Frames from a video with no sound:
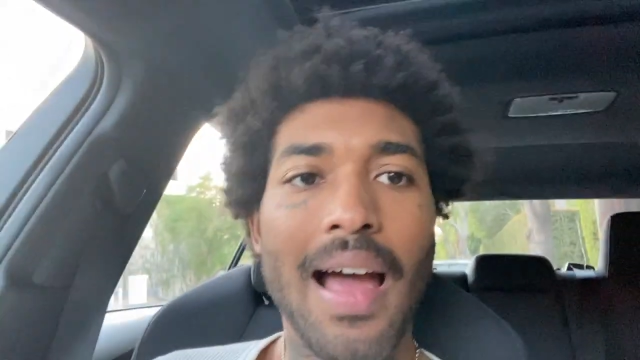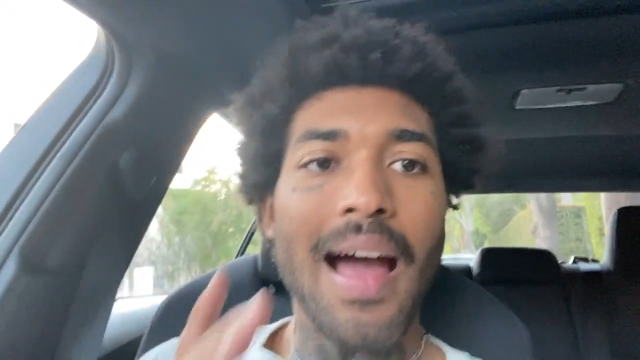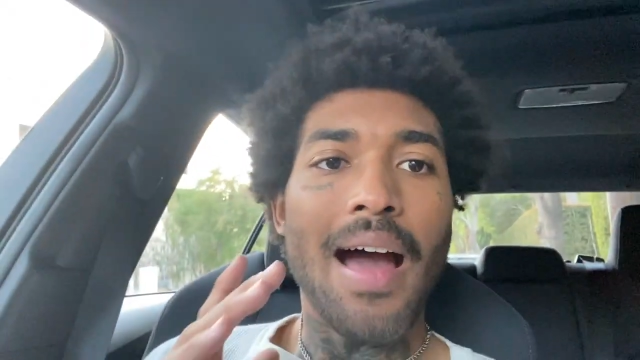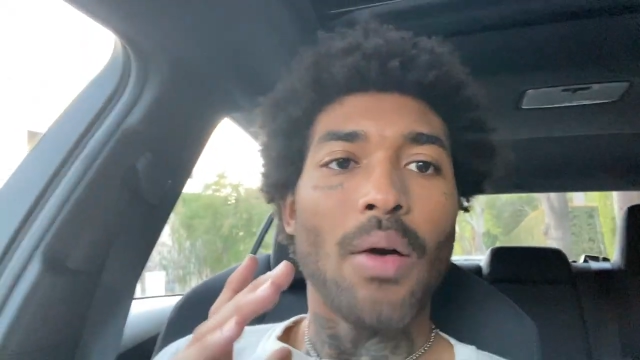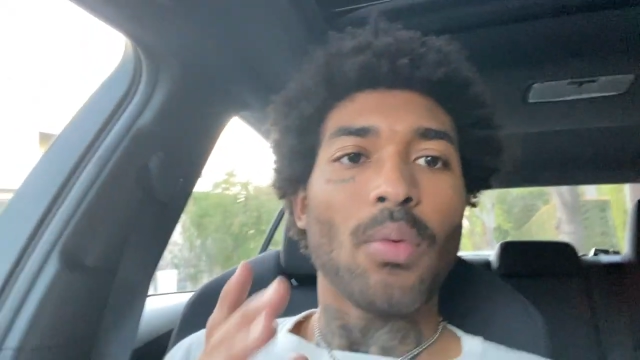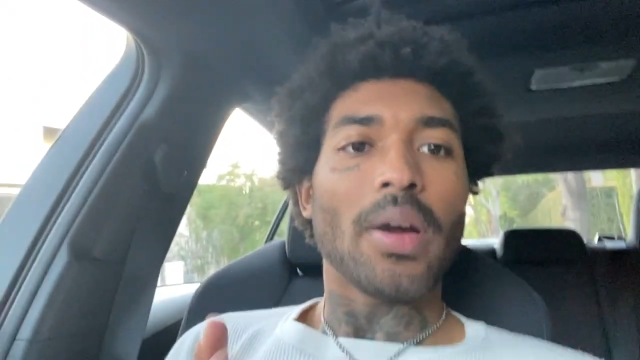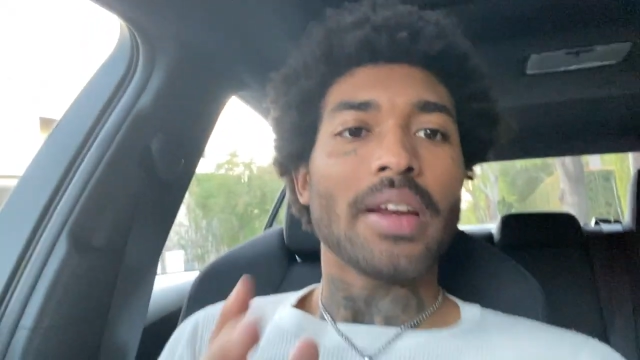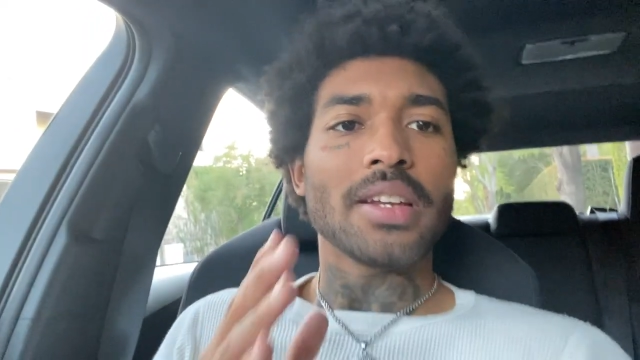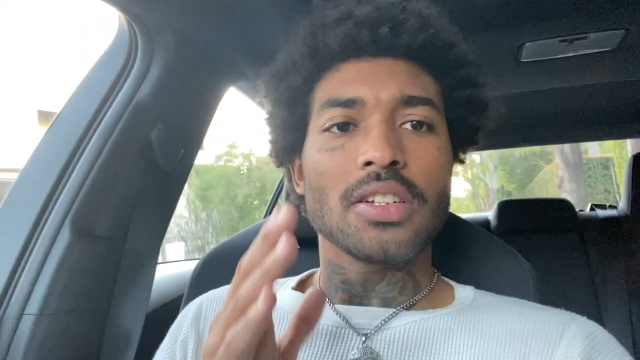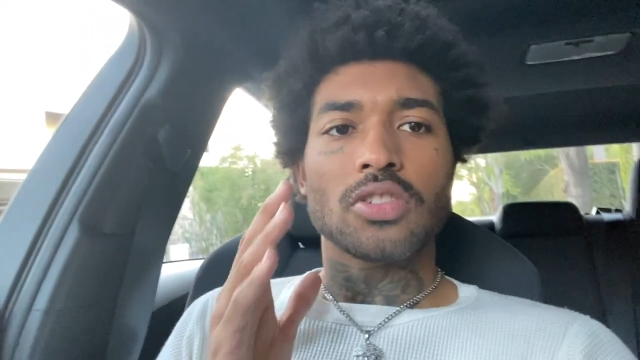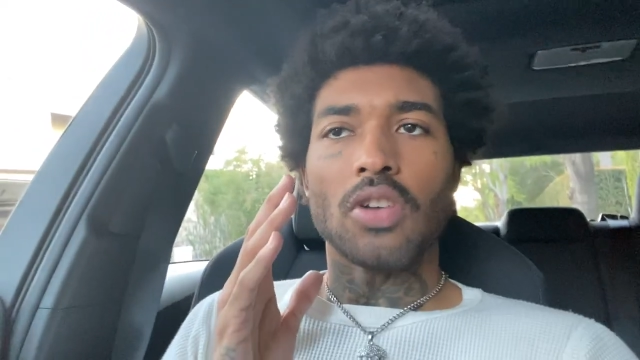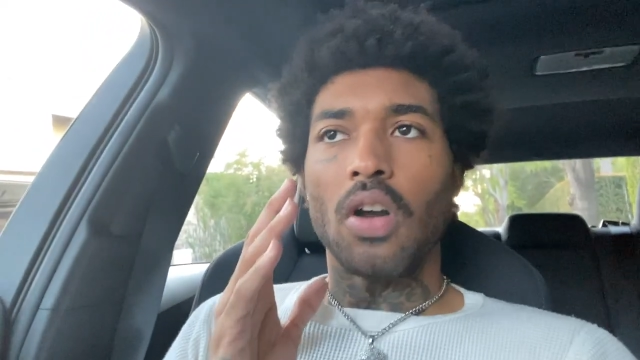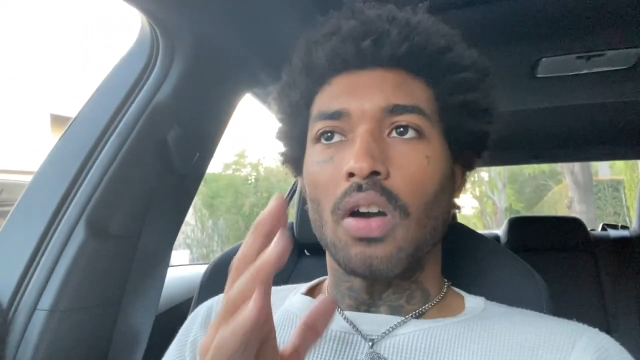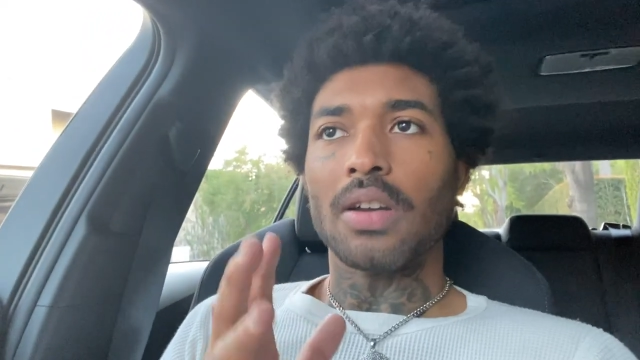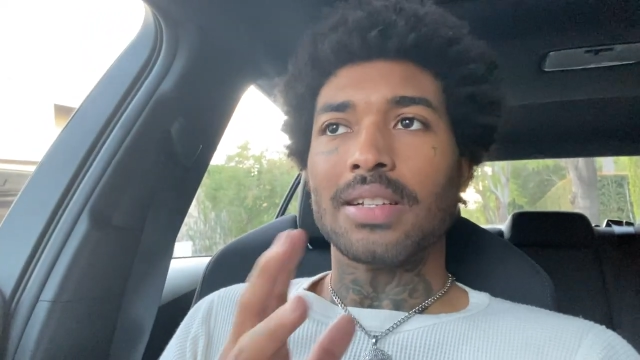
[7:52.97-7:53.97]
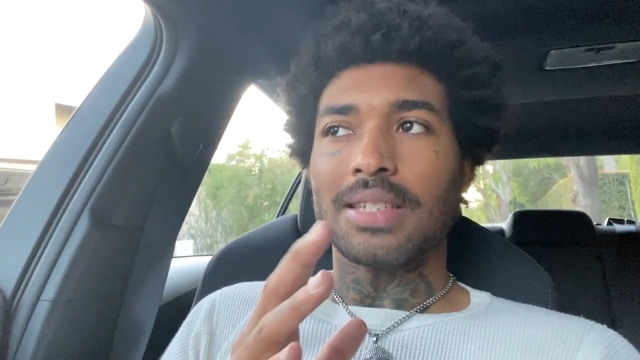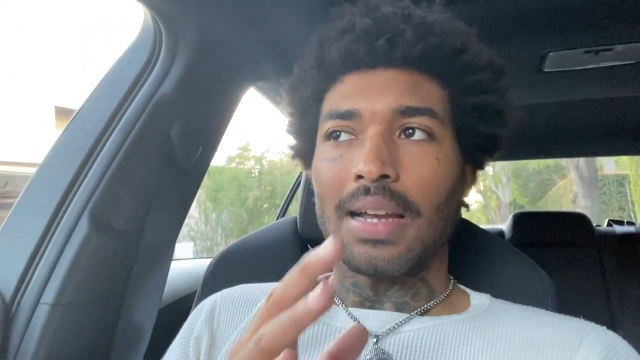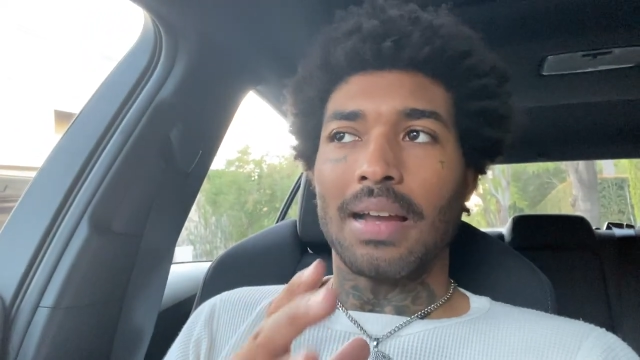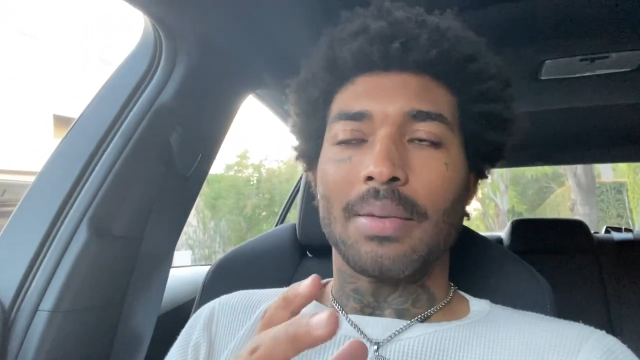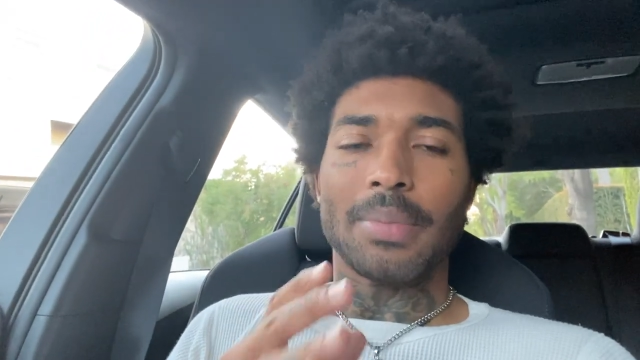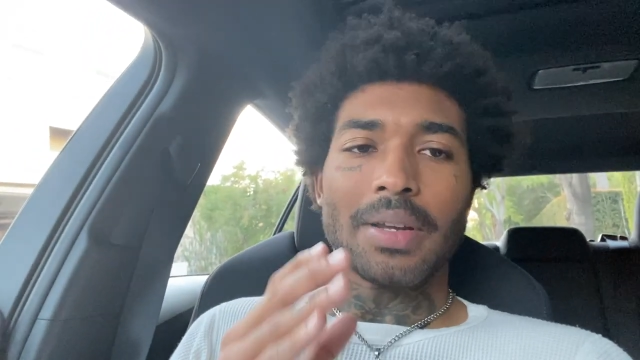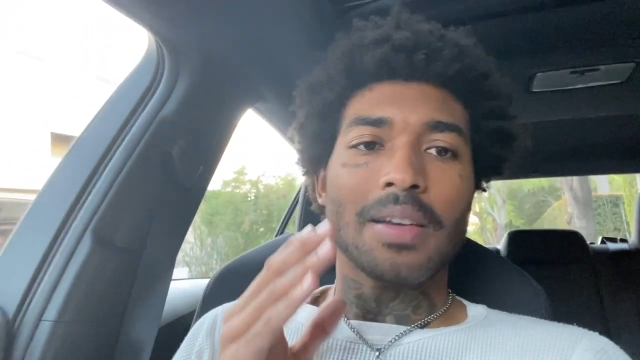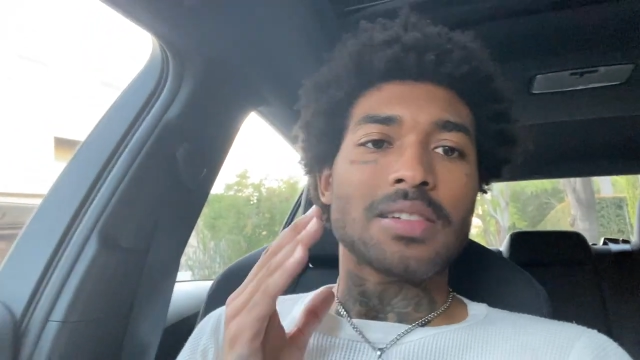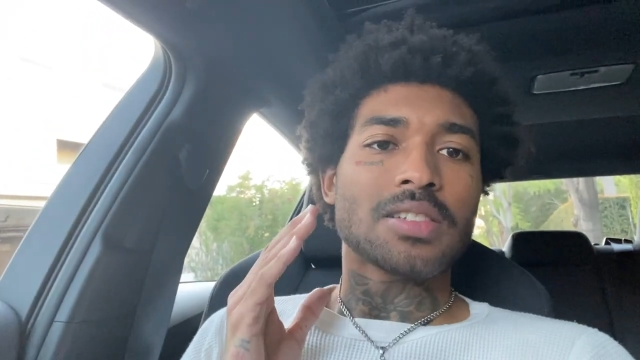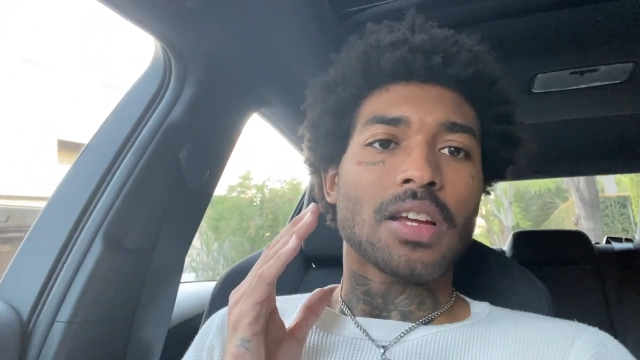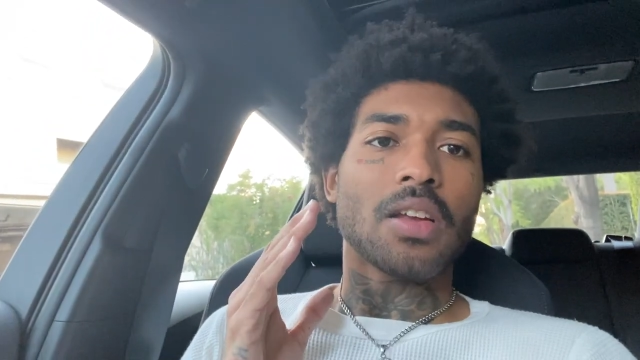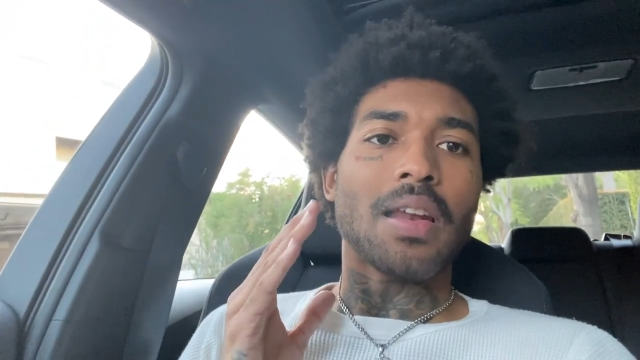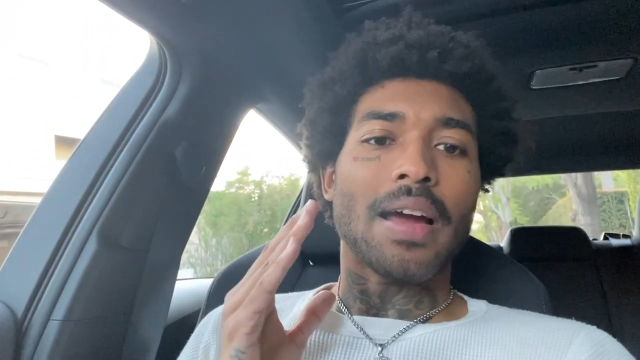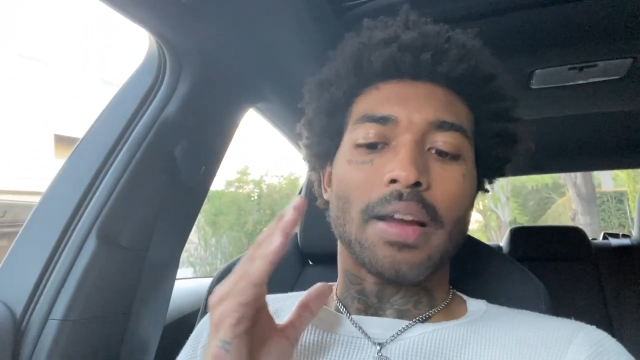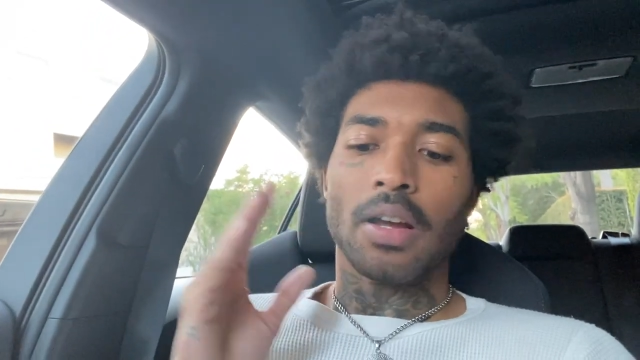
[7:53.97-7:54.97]
I wear these all the time because they're
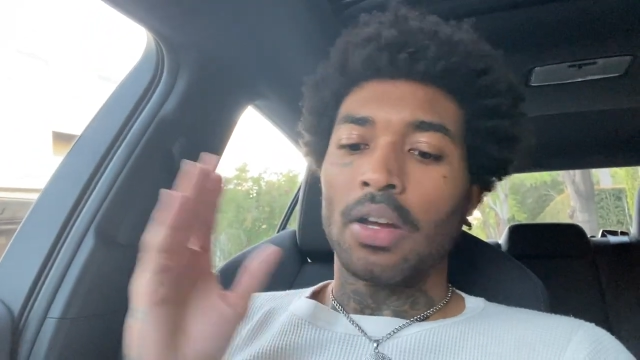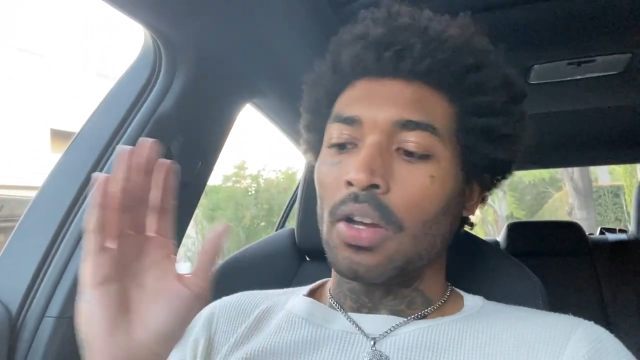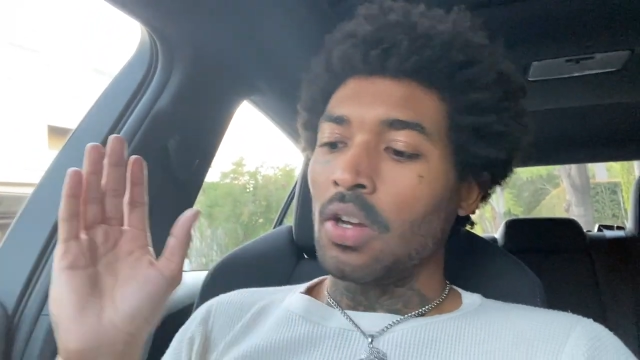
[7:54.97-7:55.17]
like